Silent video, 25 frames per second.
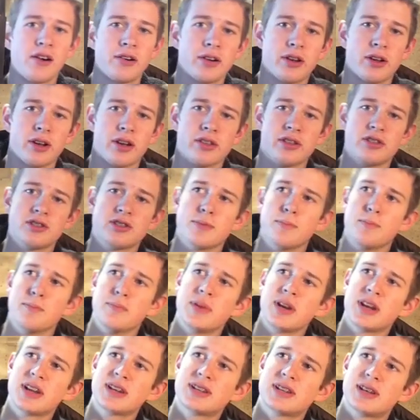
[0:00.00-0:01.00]
There's a
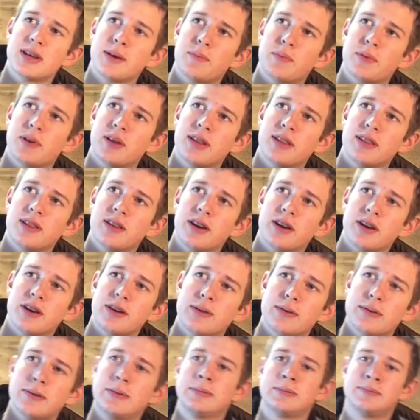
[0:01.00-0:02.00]
MIG tip in
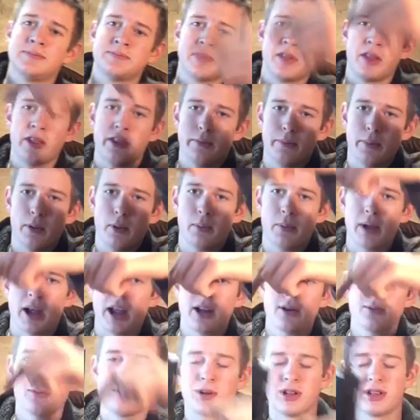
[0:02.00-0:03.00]
there that the
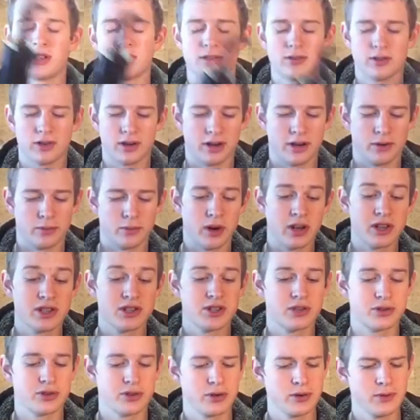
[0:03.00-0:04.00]
propane one
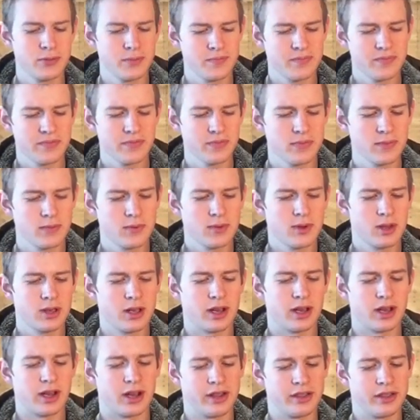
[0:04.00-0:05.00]
runs through
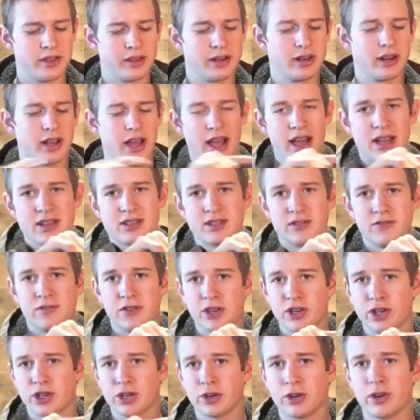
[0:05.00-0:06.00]
that has the
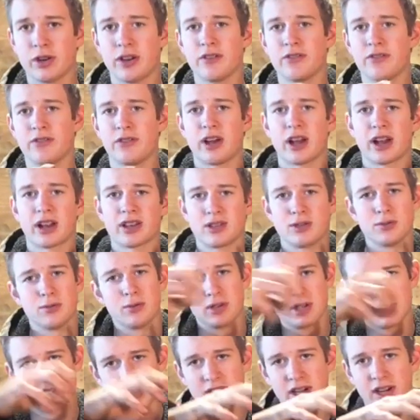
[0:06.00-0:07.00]
Venturi effect, so
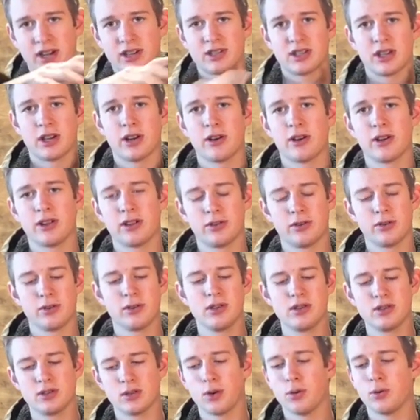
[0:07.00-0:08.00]
it sucks air in through
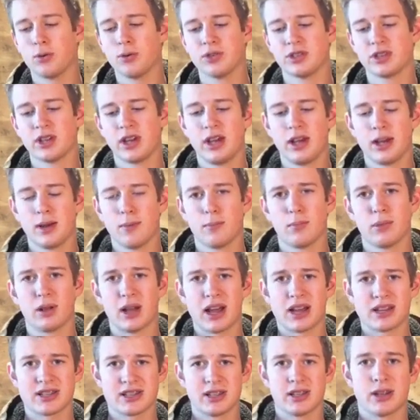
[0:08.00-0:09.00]
these holes,
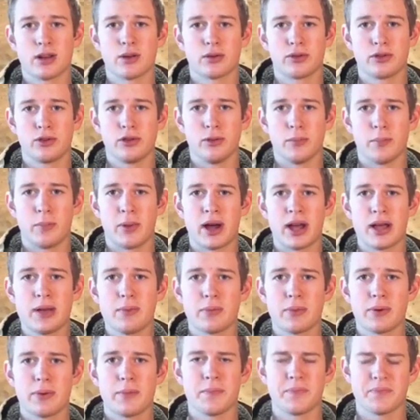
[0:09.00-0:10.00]
blasts it out through the pipe.